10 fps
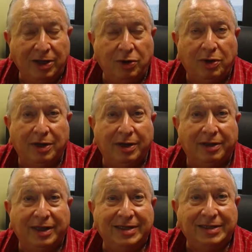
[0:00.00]
you can at
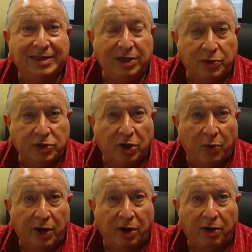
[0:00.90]
least see what's
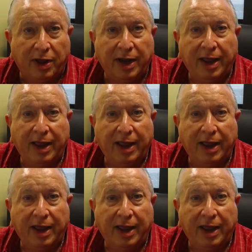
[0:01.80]
going on.